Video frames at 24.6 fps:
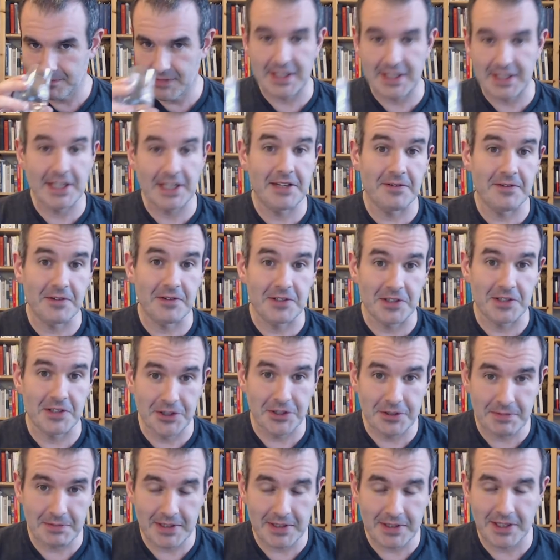Thank you for
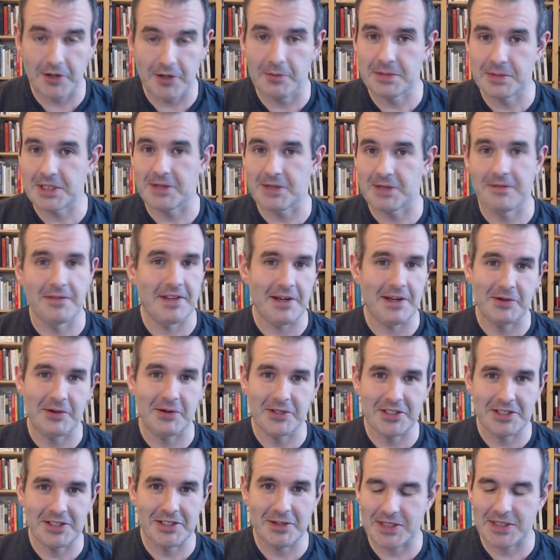indulging me. I hope some of
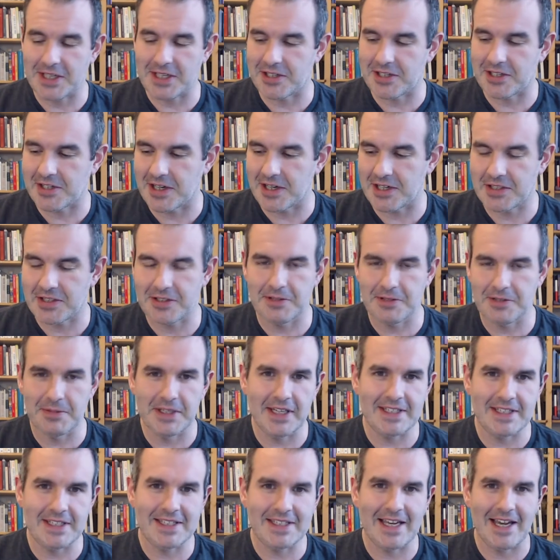that was educational, but
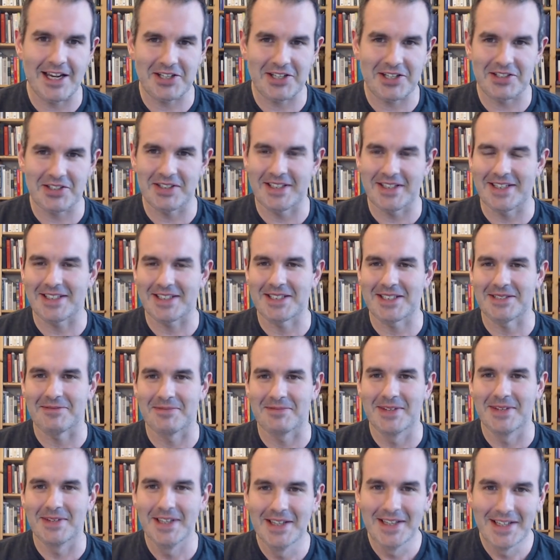let's actually get
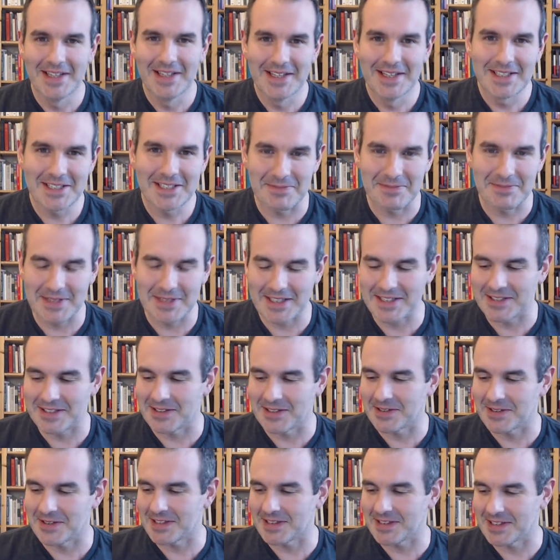some tasting
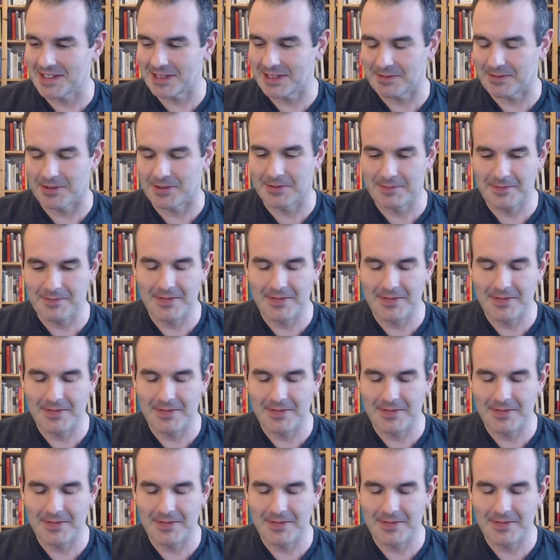notes on the table.